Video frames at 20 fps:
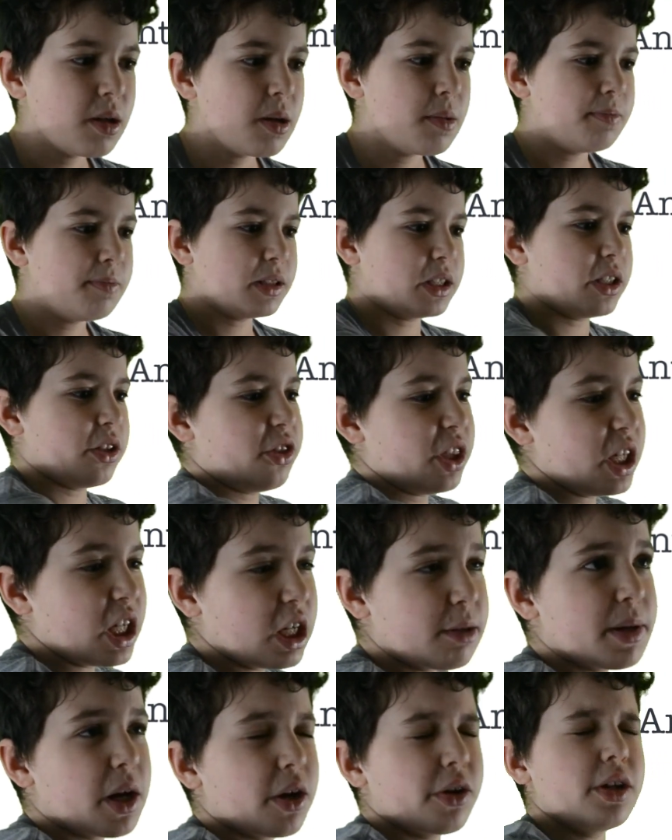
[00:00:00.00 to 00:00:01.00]
But to think
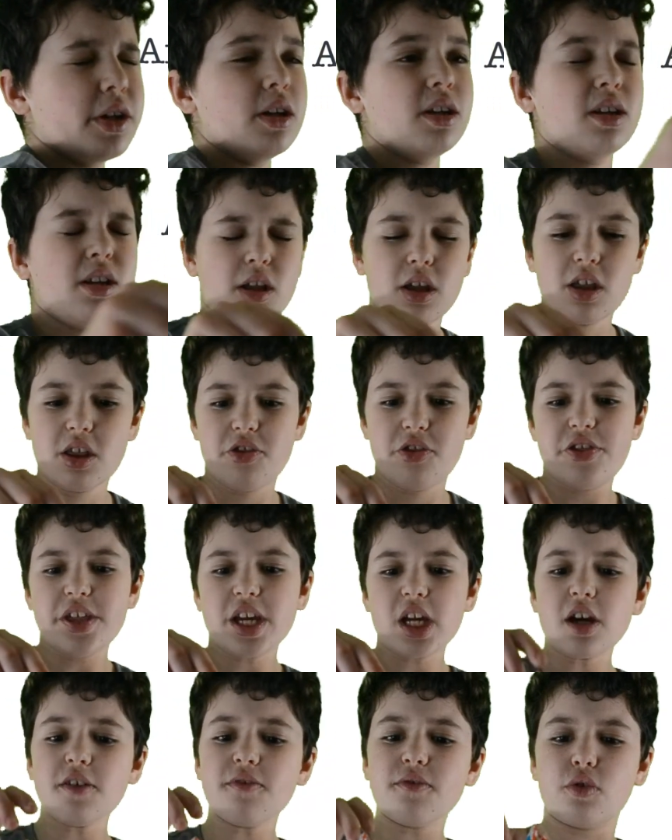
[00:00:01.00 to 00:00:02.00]
about it,
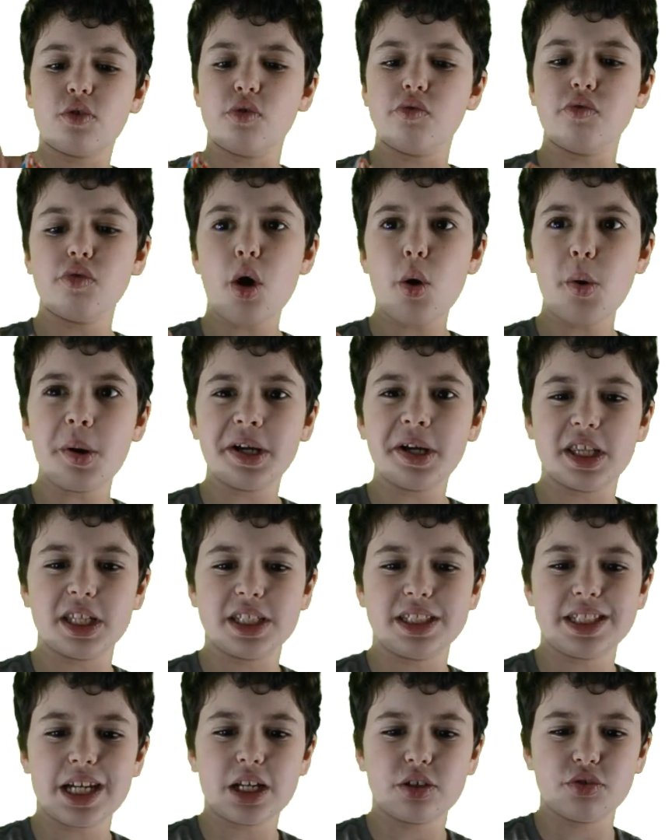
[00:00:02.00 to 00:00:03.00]
think of growing
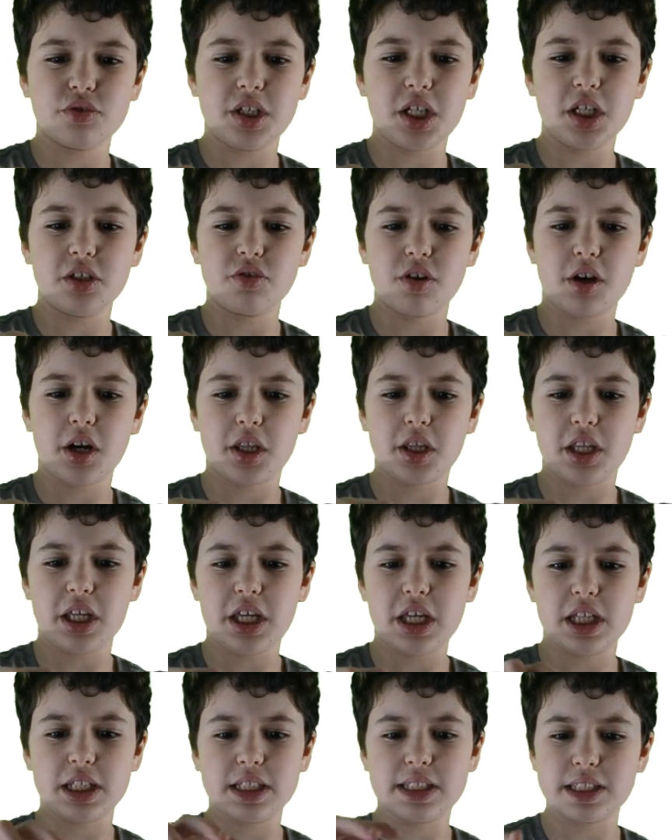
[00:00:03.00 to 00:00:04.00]
this tetrahedron on the
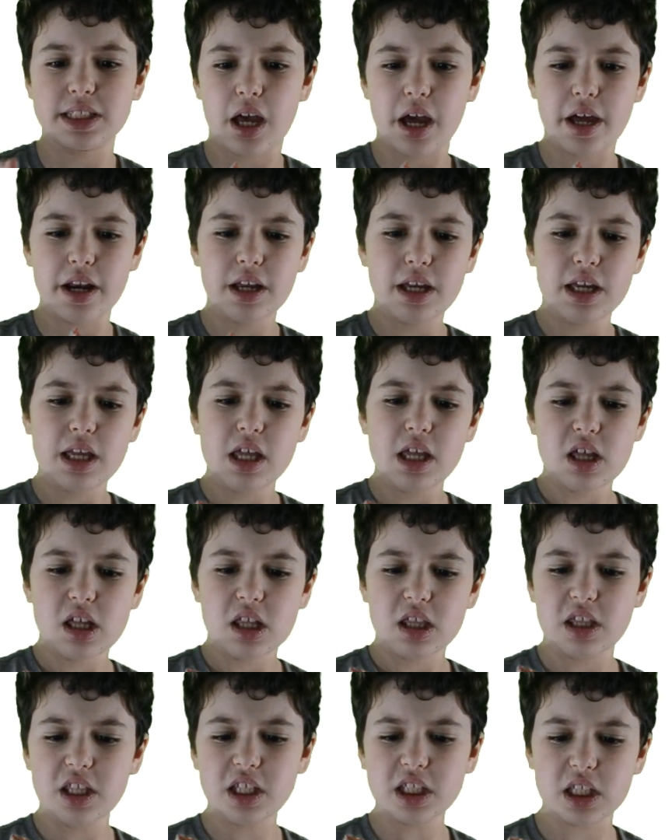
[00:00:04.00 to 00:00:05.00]
inside.
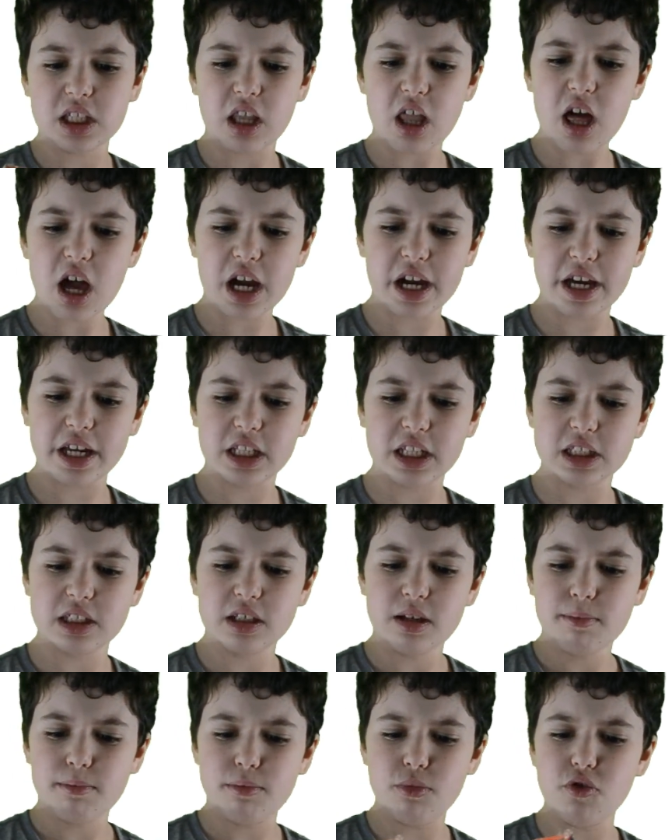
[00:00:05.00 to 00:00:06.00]
These
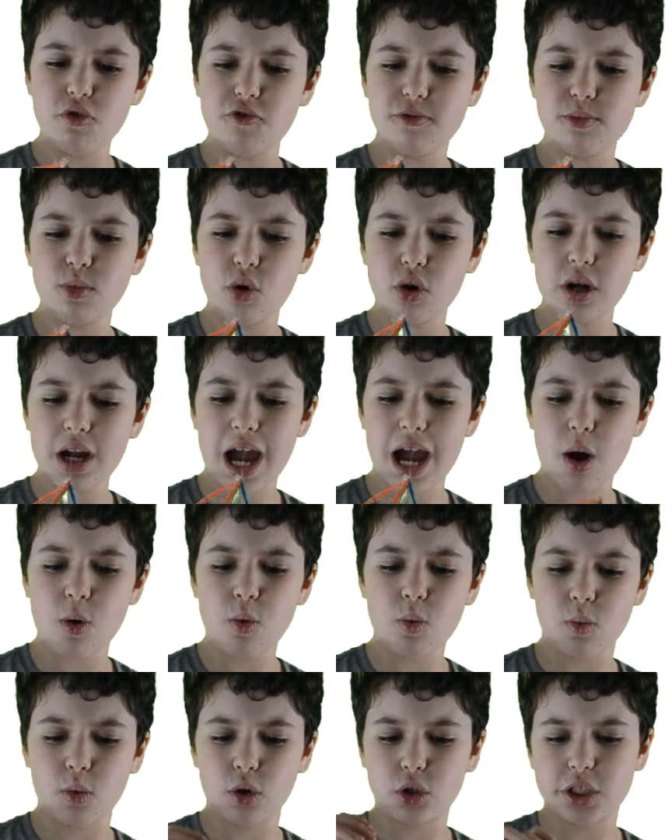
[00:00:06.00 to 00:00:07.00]
lines move more
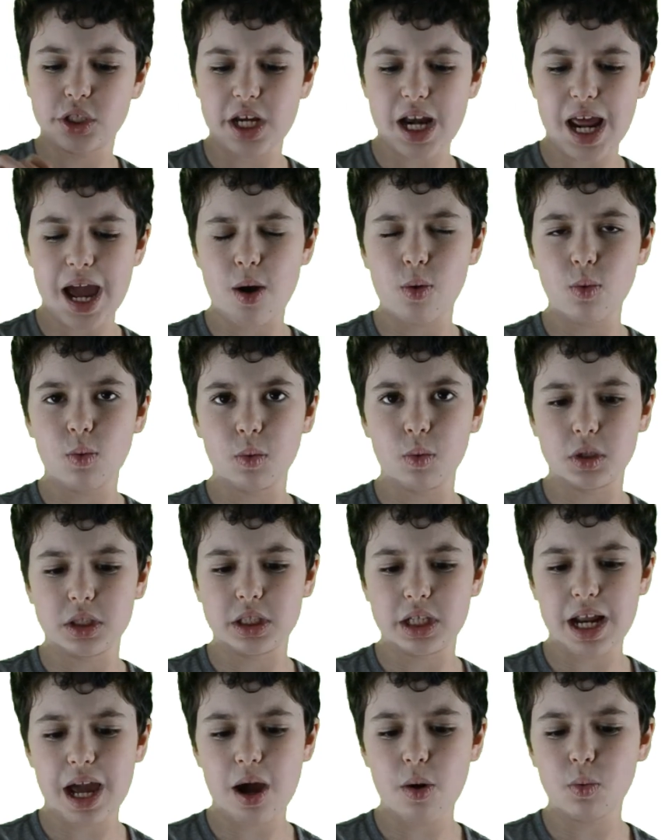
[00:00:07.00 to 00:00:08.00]
outwards and outwards
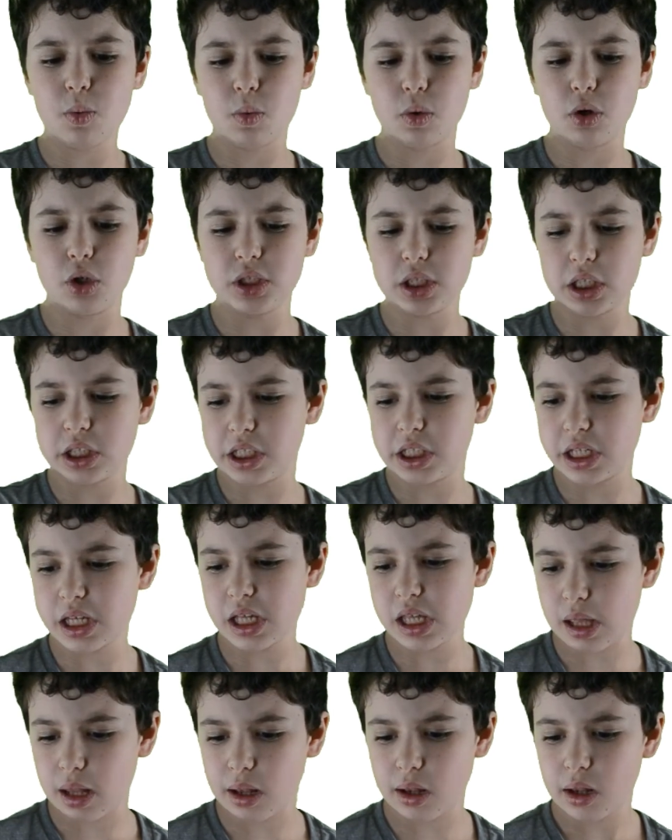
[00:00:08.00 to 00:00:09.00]
and outwards
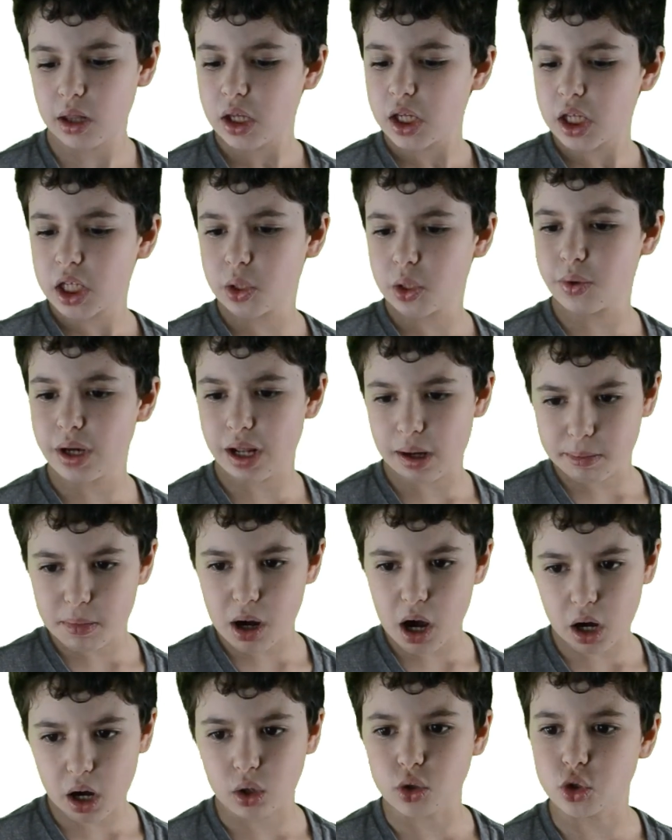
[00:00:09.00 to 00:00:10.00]
until you get a
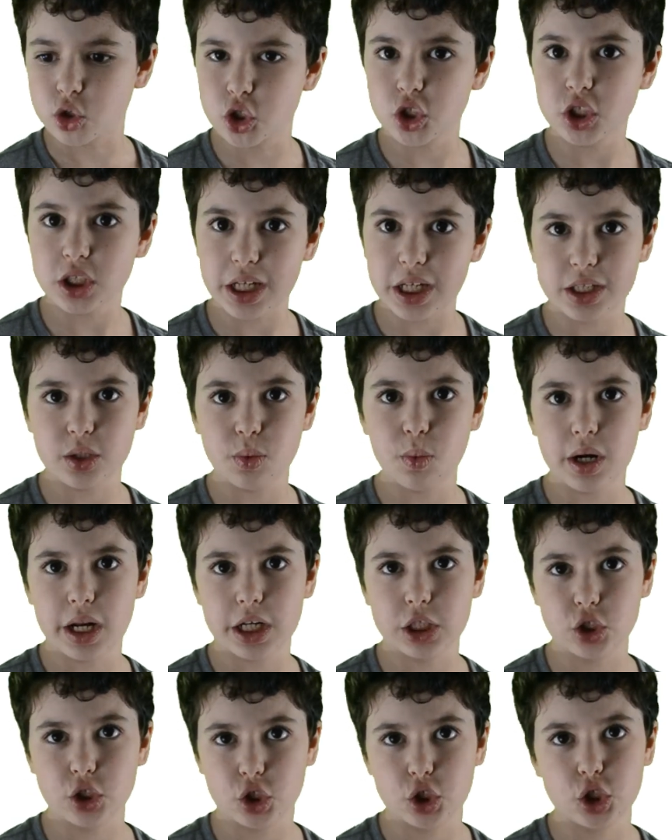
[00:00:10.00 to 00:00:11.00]
model just like the one
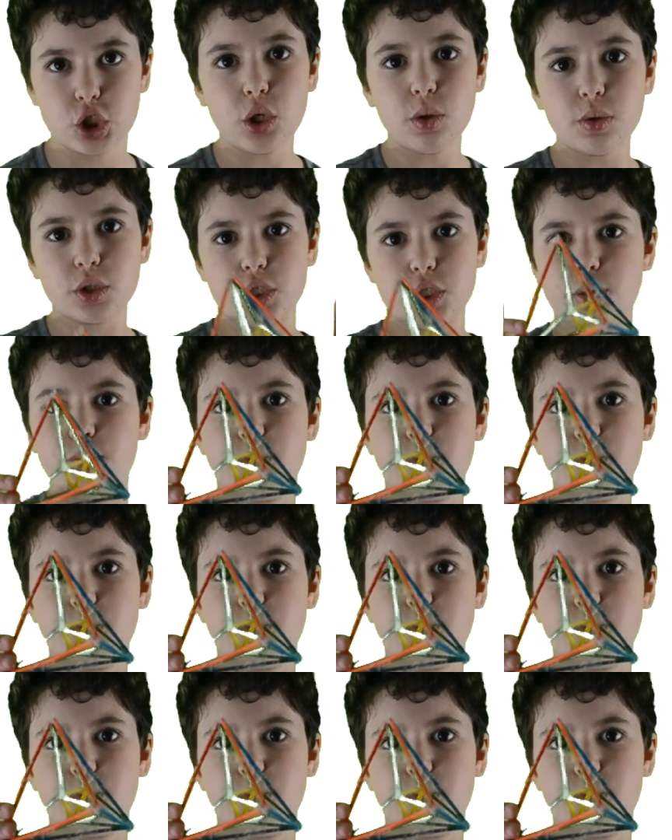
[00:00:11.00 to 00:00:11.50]
I just showed you.